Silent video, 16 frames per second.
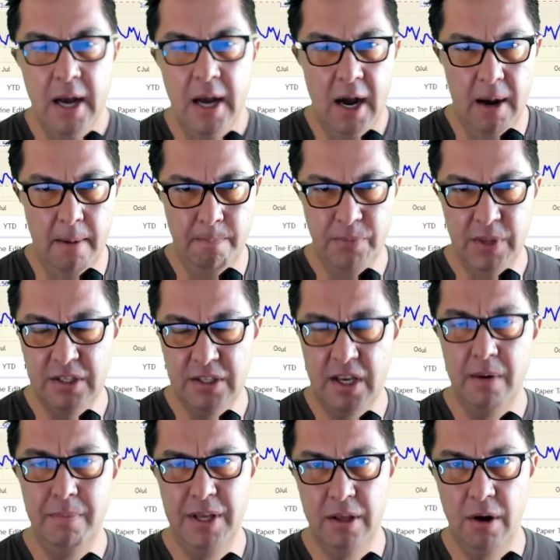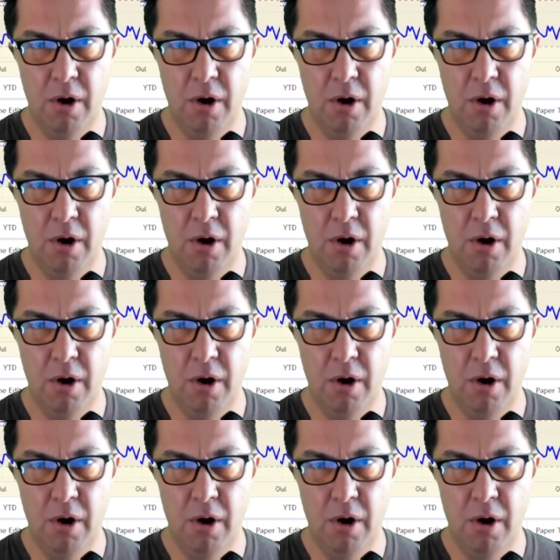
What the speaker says: It's going to be the